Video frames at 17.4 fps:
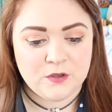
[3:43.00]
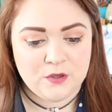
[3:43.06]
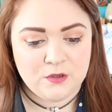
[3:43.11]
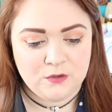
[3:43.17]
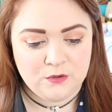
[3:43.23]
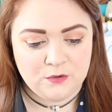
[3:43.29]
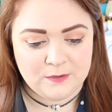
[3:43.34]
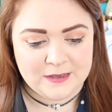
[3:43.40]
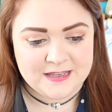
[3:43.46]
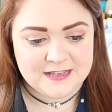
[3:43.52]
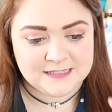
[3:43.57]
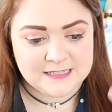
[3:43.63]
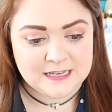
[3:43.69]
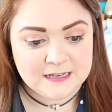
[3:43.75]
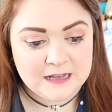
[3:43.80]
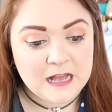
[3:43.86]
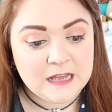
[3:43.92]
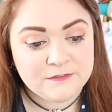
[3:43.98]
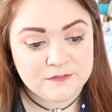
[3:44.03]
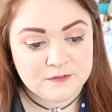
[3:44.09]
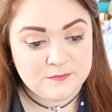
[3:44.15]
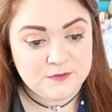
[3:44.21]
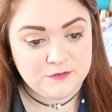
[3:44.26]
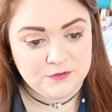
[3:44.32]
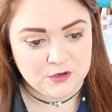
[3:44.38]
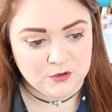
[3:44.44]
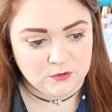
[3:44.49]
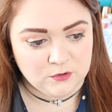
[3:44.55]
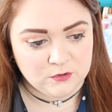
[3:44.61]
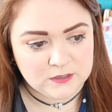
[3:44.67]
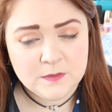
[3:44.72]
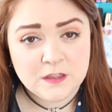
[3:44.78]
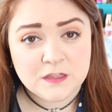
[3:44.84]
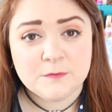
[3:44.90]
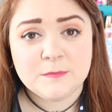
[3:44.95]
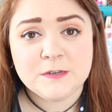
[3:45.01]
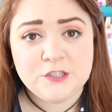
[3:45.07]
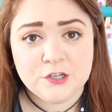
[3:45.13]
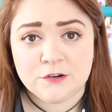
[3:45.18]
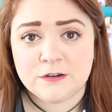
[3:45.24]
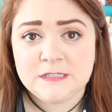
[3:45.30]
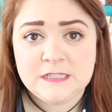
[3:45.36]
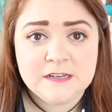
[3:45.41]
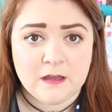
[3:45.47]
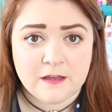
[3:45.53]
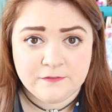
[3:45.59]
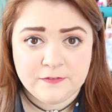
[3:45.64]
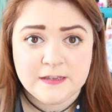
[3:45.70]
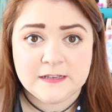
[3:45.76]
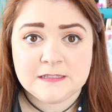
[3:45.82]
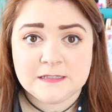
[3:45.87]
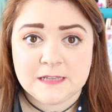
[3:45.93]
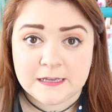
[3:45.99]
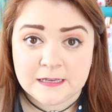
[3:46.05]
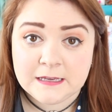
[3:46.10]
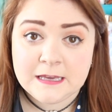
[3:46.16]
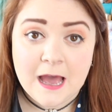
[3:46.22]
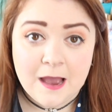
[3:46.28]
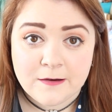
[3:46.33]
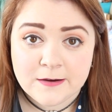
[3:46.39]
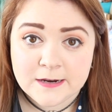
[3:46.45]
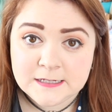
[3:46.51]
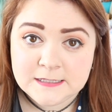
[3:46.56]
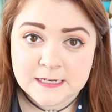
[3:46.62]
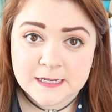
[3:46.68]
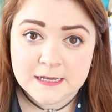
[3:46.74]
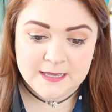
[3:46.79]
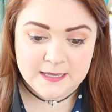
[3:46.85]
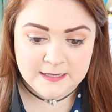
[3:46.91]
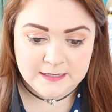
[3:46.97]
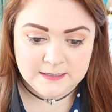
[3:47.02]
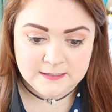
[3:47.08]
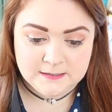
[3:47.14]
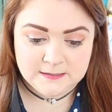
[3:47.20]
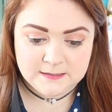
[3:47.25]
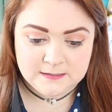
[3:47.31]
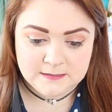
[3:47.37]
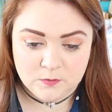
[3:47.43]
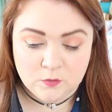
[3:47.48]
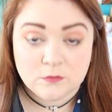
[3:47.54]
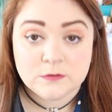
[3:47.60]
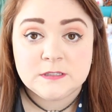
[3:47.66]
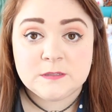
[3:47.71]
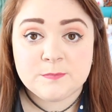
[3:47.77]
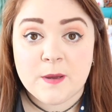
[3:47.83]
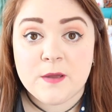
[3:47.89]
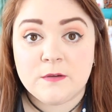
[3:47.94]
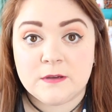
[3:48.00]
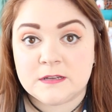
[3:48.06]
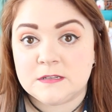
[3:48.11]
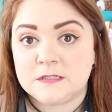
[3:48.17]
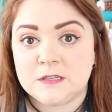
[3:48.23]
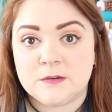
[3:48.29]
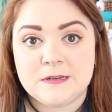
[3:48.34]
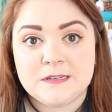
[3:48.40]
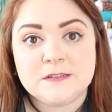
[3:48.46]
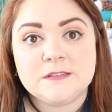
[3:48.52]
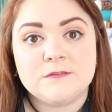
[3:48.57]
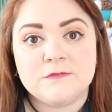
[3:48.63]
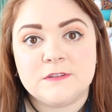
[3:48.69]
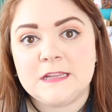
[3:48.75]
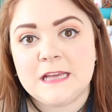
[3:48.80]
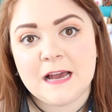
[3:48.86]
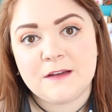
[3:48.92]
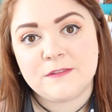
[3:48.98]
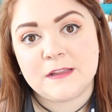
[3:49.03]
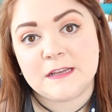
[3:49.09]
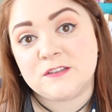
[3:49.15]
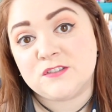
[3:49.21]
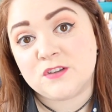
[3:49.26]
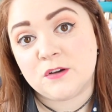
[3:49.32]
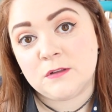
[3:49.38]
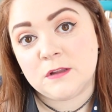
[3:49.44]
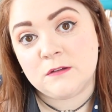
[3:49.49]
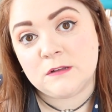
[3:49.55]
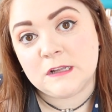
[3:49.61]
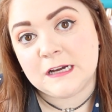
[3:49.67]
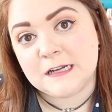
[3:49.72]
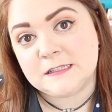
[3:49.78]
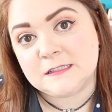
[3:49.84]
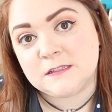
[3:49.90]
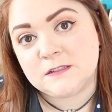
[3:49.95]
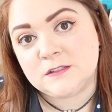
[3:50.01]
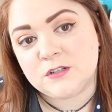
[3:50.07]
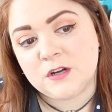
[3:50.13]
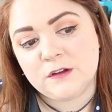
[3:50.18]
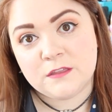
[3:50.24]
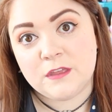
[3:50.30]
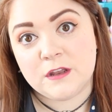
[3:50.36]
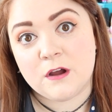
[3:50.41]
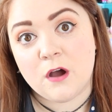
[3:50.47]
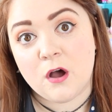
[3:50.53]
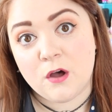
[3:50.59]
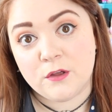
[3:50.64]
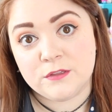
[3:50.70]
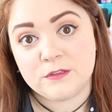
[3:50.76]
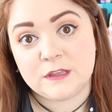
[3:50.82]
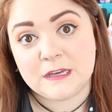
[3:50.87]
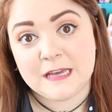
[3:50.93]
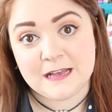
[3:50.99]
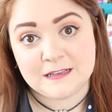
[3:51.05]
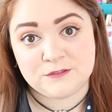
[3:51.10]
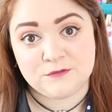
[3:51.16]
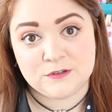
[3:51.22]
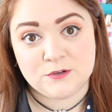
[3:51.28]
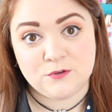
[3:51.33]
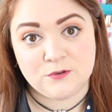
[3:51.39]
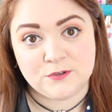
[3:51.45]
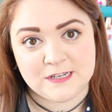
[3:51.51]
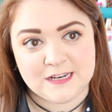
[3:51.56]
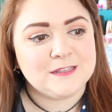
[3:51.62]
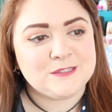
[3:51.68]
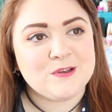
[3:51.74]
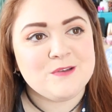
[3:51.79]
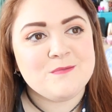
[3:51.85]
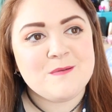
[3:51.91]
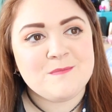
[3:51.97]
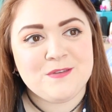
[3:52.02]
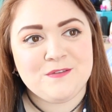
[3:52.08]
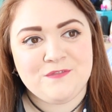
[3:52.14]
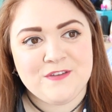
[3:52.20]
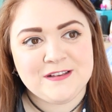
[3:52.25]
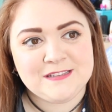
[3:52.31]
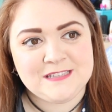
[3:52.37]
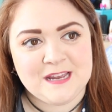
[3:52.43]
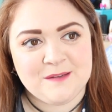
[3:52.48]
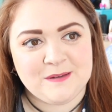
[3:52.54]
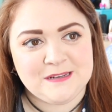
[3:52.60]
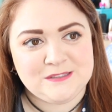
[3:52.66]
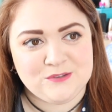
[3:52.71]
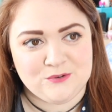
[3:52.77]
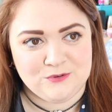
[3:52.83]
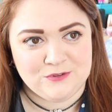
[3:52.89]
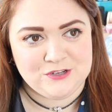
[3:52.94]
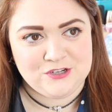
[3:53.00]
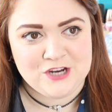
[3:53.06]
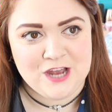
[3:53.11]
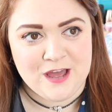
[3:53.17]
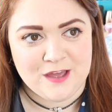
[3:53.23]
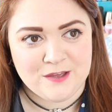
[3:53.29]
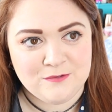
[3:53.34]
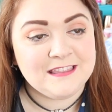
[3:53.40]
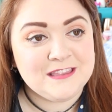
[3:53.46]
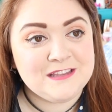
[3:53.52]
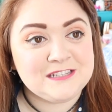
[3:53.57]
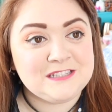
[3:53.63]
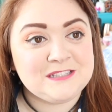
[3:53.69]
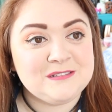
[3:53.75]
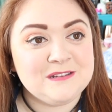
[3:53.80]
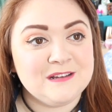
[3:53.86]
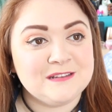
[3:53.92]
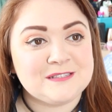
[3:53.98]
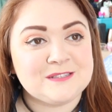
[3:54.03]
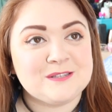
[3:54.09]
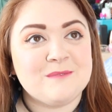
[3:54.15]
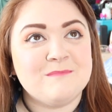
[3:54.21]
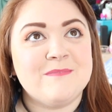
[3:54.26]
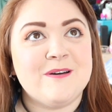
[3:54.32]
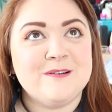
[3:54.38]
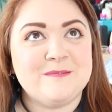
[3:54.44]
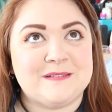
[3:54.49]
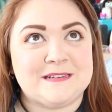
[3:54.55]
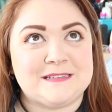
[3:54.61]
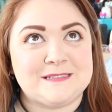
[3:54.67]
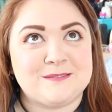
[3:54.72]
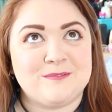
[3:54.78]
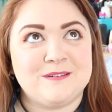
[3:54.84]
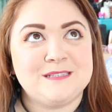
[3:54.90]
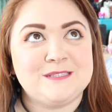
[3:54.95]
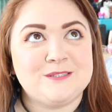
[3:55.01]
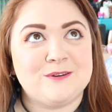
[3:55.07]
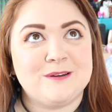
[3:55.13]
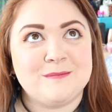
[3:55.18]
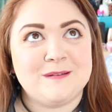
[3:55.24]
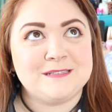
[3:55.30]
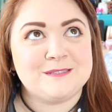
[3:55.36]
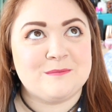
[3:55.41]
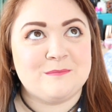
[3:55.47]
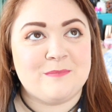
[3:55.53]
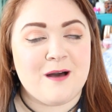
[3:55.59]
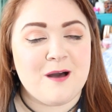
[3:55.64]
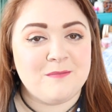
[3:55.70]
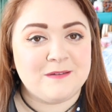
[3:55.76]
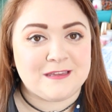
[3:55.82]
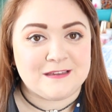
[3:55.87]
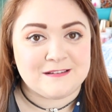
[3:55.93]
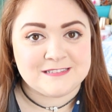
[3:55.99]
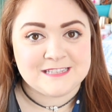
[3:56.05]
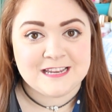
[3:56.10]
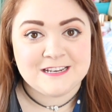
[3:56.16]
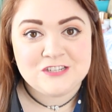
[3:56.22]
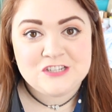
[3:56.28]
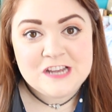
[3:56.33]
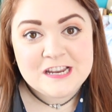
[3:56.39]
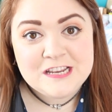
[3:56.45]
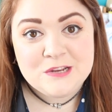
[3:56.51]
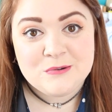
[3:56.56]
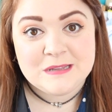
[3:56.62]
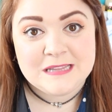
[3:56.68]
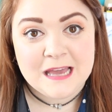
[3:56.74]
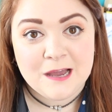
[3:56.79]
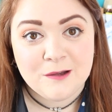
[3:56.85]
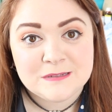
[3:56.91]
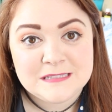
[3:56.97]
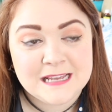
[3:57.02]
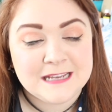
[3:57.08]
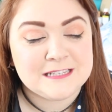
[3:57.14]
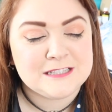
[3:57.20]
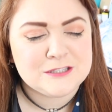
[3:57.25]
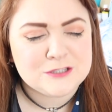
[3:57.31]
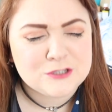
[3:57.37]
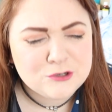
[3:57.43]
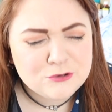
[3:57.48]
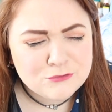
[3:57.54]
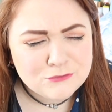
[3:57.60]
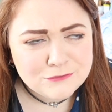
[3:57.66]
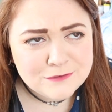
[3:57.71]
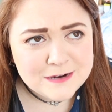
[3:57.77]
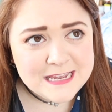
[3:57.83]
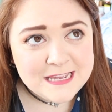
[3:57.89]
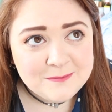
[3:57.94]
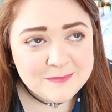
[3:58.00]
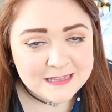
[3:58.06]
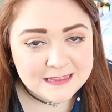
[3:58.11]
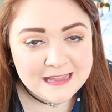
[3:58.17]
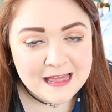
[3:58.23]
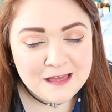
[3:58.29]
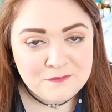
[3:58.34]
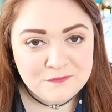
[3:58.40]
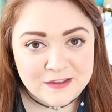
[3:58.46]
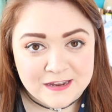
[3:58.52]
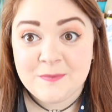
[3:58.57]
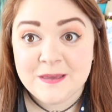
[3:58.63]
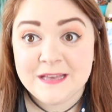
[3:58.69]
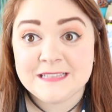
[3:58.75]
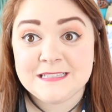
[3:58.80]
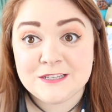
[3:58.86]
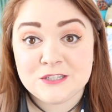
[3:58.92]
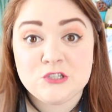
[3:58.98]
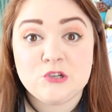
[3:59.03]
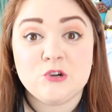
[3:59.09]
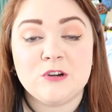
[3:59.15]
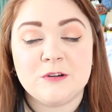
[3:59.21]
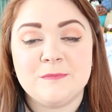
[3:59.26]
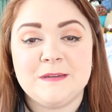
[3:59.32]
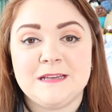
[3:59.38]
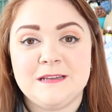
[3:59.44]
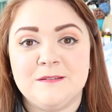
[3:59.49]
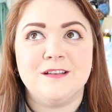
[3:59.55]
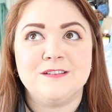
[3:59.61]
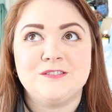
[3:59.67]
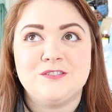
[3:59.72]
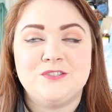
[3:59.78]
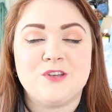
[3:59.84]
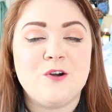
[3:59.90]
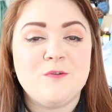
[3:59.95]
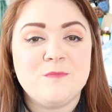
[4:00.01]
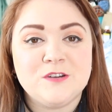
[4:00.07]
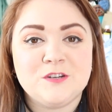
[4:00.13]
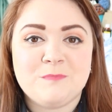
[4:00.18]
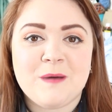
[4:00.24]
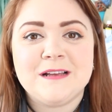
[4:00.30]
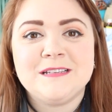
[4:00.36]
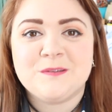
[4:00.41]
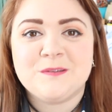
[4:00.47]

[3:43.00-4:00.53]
who is a guy from New York. The majority of his like character is all spoken, so he doesn't really have like solo lines and stuff that are on the cast recording. So I remember the first time I saw the show, there's some moments where he's talking about some barbecues and genuinely I was like screaming, laughing laughing because it took me so much by